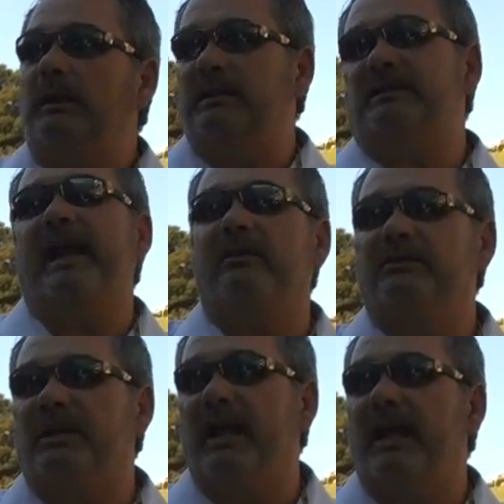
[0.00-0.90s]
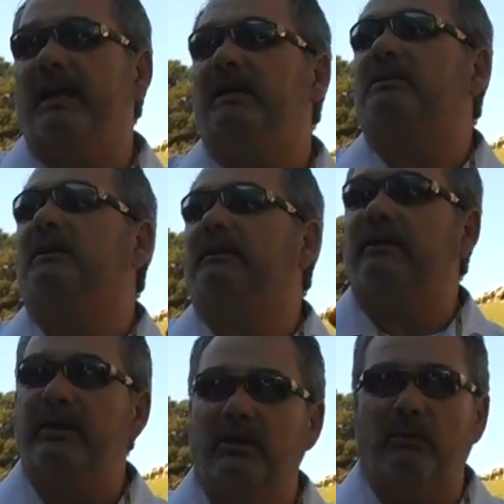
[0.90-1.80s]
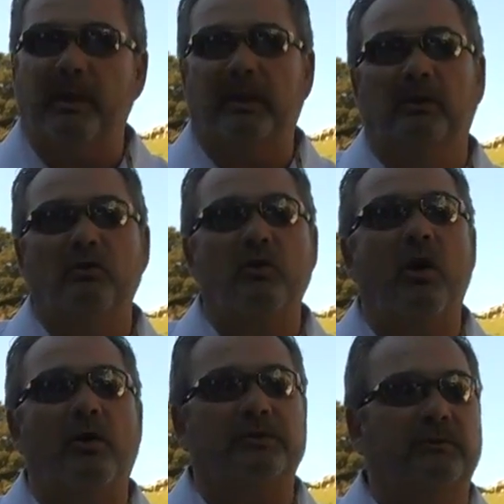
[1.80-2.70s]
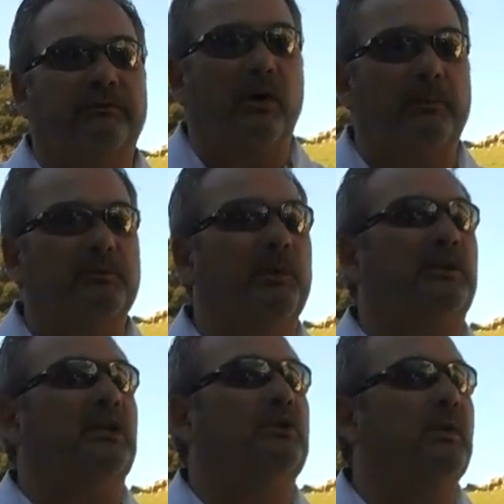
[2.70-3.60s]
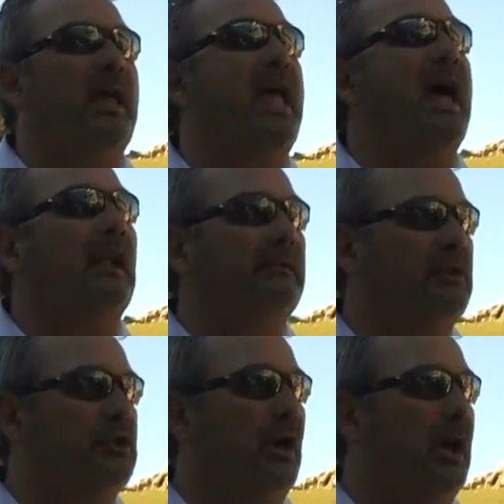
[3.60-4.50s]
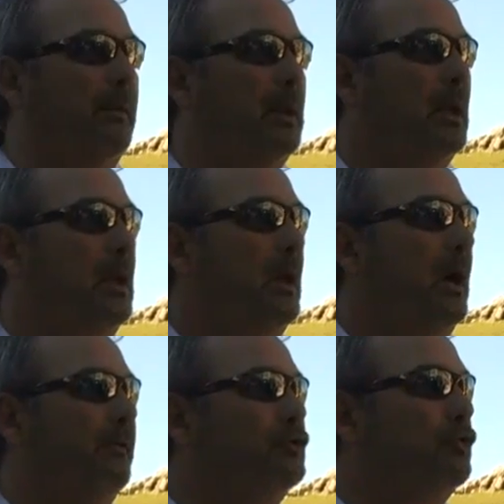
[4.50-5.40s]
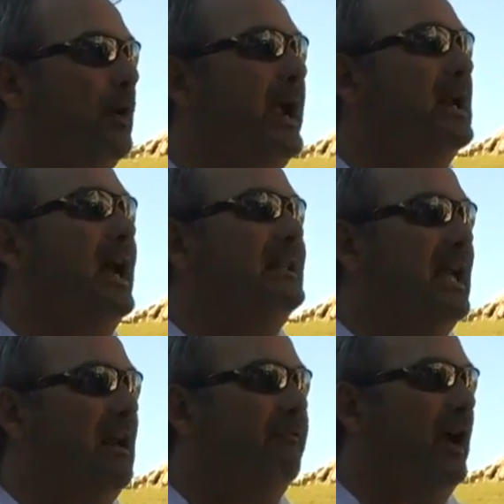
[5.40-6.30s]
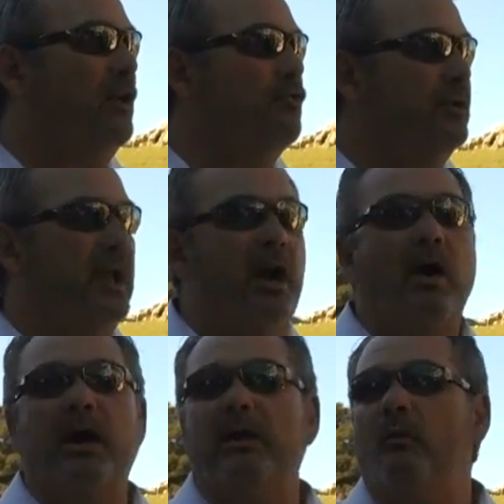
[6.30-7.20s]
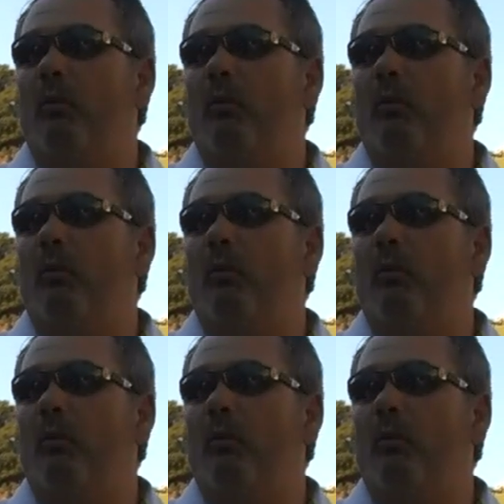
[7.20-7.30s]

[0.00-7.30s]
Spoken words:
in San Jose and delivered here by the local artisan farmers, but they do a hell of a job of trying to identify who they are and